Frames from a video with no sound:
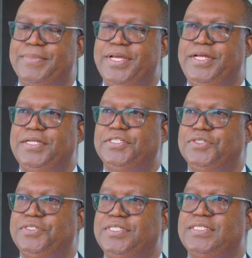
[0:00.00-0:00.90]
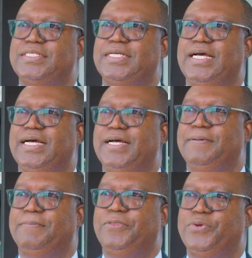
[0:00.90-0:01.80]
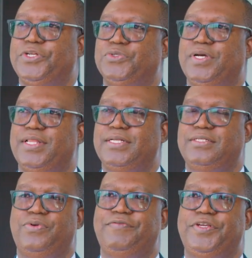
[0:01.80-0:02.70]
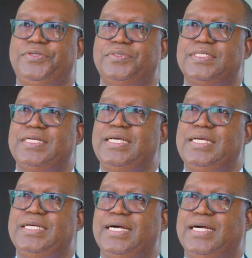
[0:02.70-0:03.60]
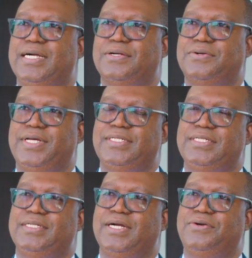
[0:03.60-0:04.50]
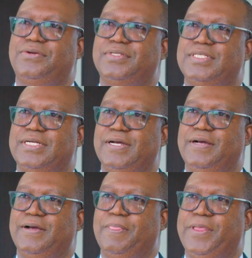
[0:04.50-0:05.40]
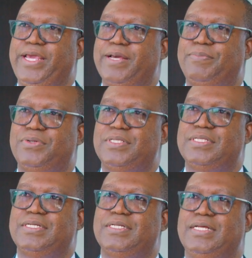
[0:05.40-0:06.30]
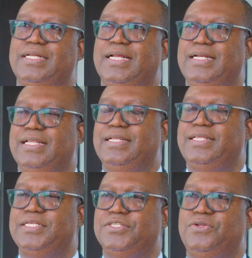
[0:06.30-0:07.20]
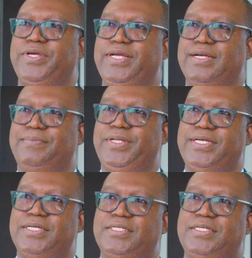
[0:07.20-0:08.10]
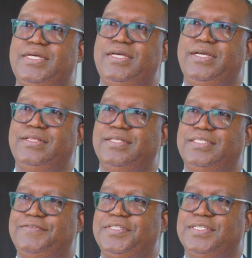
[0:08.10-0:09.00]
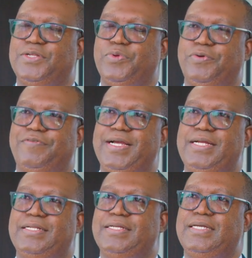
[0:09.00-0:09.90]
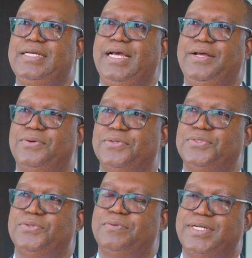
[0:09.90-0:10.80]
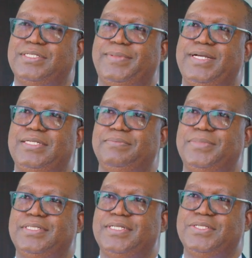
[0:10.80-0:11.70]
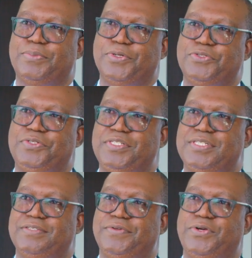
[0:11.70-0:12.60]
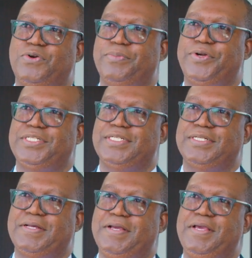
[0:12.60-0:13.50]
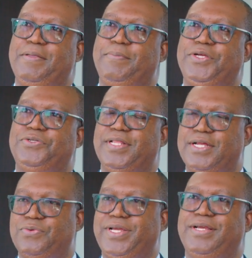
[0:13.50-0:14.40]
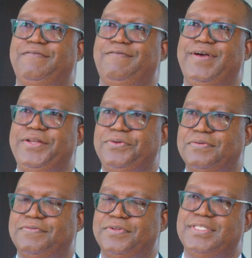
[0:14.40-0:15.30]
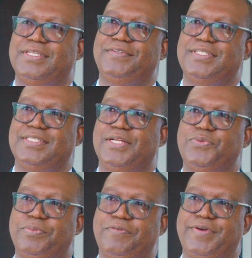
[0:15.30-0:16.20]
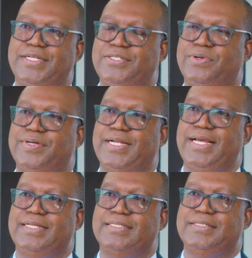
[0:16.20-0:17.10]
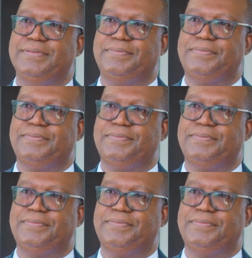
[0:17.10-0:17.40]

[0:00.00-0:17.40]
main duties to ensure that revenues are collected across airports and that there is no income leakage in the services that we provide, and also maximize business opportunities for the corporation, make sure that we get value for the services that we provide to our clients.